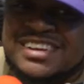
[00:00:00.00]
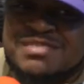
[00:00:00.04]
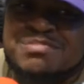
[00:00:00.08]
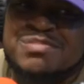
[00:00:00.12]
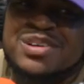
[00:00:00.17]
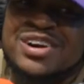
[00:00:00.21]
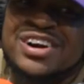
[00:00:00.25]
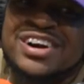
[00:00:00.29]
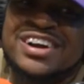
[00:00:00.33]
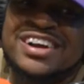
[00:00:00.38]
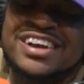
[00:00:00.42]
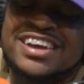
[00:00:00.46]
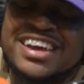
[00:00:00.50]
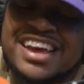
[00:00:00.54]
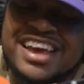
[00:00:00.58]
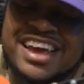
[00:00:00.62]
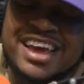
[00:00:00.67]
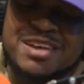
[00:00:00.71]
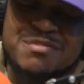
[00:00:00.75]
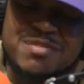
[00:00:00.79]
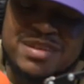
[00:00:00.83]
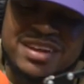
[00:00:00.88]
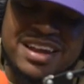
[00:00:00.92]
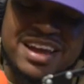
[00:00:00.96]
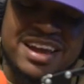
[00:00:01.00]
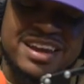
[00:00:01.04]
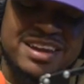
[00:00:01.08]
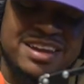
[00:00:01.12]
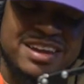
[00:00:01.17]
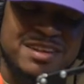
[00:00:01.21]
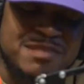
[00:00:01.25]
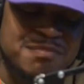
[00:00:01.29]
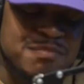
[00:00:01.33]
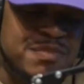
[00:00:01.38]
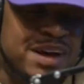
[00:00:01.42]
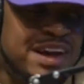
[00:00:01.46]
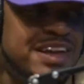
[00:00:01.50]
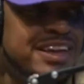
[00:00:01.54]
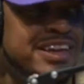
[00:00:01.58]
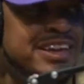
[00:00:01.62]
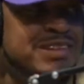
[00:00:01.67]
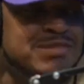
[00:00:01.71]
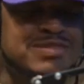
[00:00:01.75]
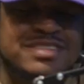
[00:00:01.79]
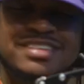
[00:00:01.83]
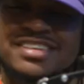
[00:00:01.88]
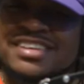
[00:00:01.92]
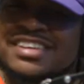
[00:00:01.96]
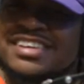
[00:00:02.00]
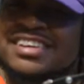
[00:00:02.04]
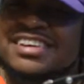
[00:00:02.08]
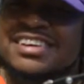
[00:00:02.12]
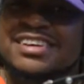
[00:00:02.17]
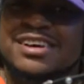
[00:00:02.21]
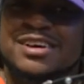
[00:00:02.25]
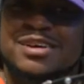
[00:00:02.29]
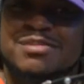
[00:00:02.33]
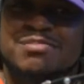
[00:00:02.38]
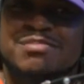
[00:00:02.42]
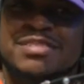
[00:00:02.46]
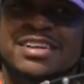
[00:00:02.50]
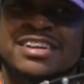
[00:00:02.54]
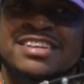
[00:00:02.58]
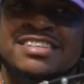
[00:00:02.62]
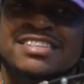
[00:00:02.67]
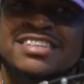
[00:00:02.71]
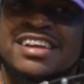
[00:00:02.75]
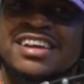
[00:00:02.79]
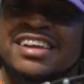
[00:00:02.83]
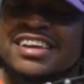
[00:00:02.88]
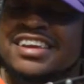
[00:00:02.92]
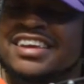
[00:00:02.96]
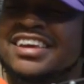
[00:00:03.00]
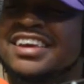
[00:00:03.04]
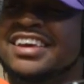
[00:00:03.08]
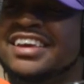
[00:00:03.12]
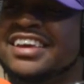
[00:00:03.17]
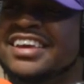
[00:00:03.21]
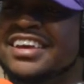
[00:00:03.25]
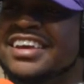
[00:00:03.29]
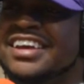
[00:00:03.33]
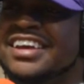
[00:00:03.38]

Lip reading: bruh, it be like my MCM and it's their kid.